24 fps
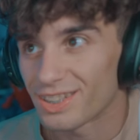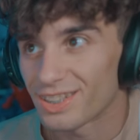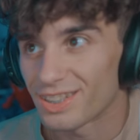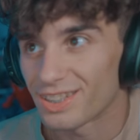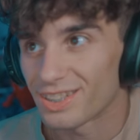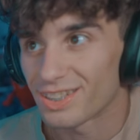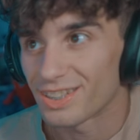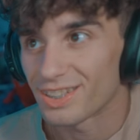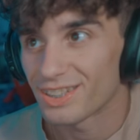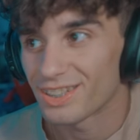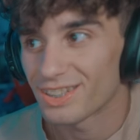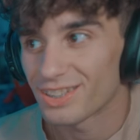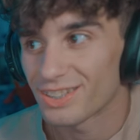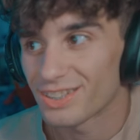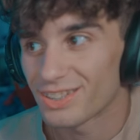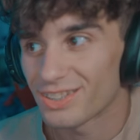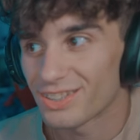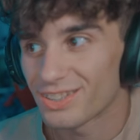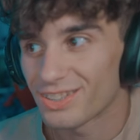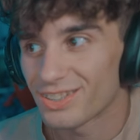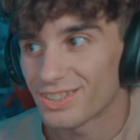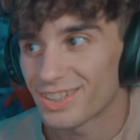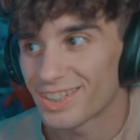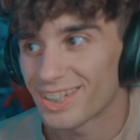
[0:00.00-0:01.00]

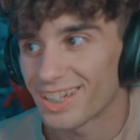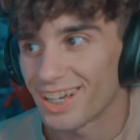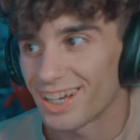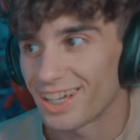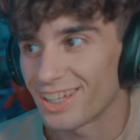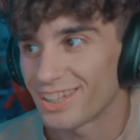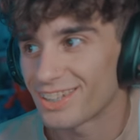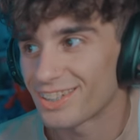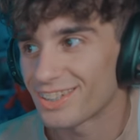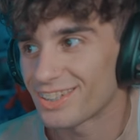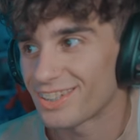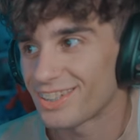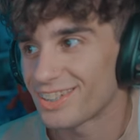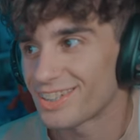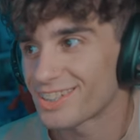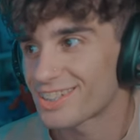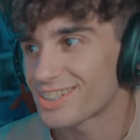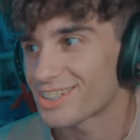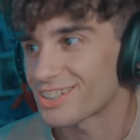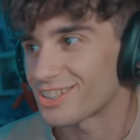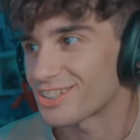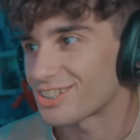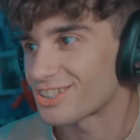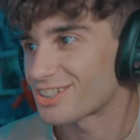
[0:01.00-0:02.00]
the? Yeah, th
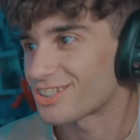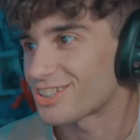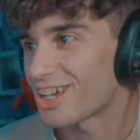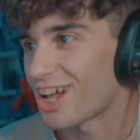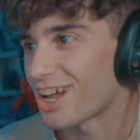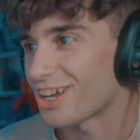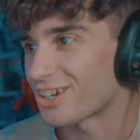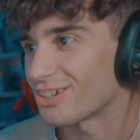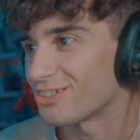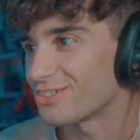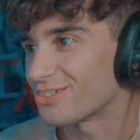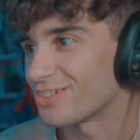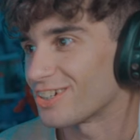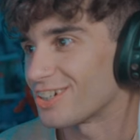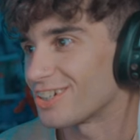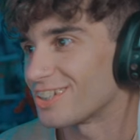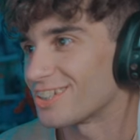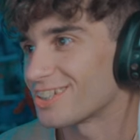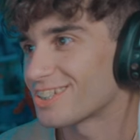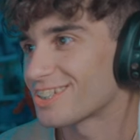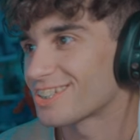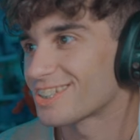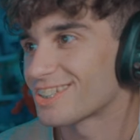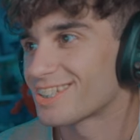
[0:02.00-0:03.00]
this is a
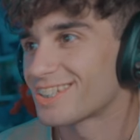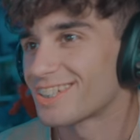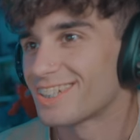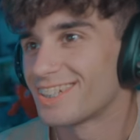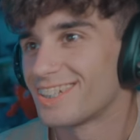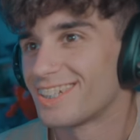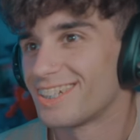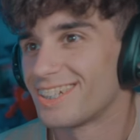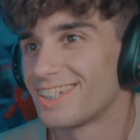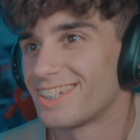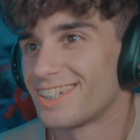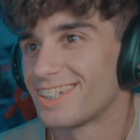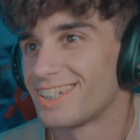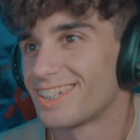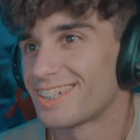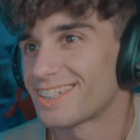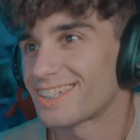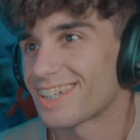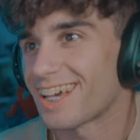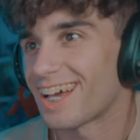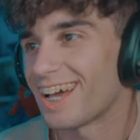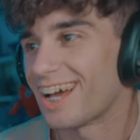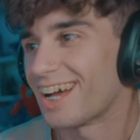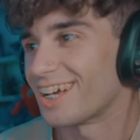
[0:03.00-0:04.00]
sacrifice.
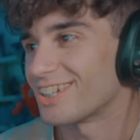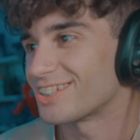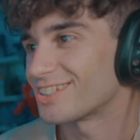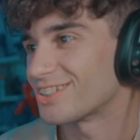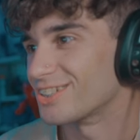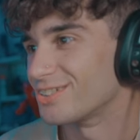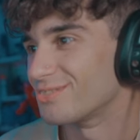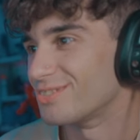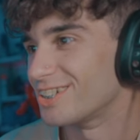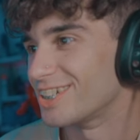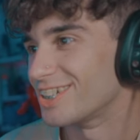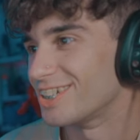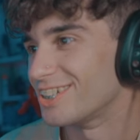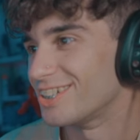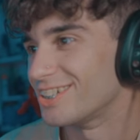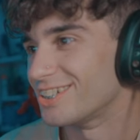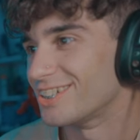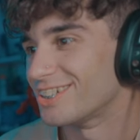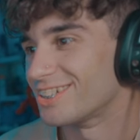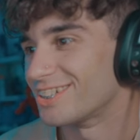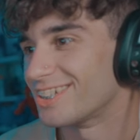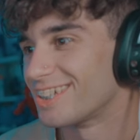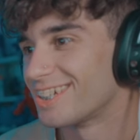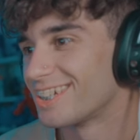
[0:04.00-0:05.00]
This has to be,
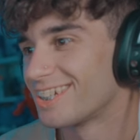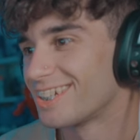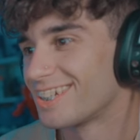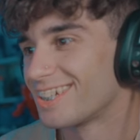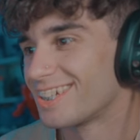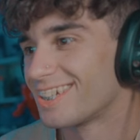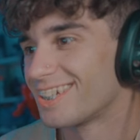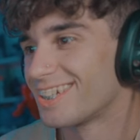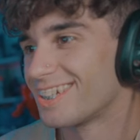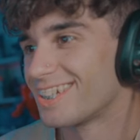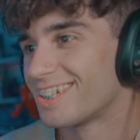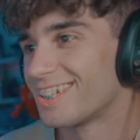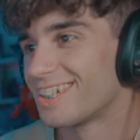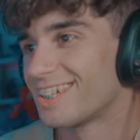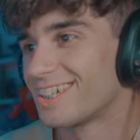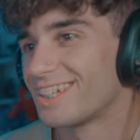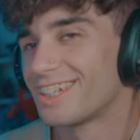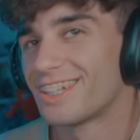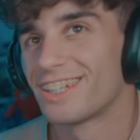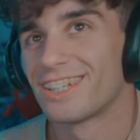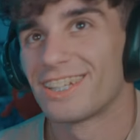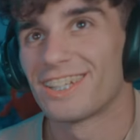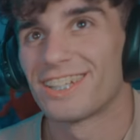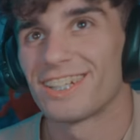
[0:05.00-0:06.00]
dude.
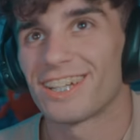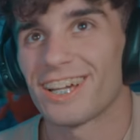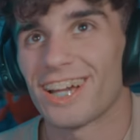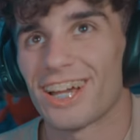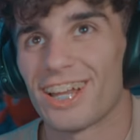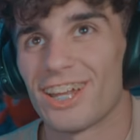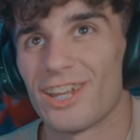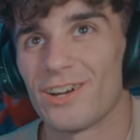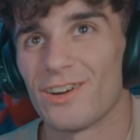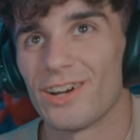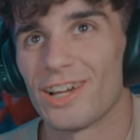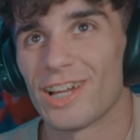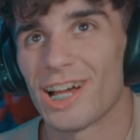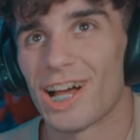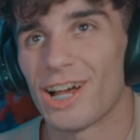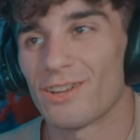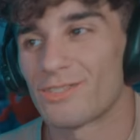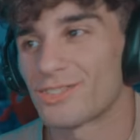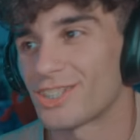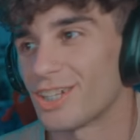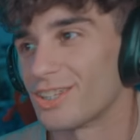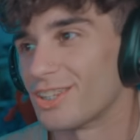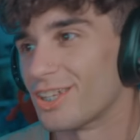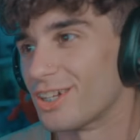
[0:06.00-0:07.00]
I know I,
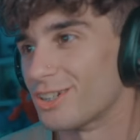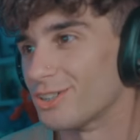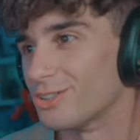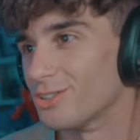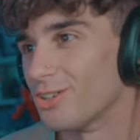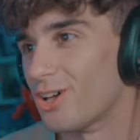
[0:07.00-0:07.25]
I've said that a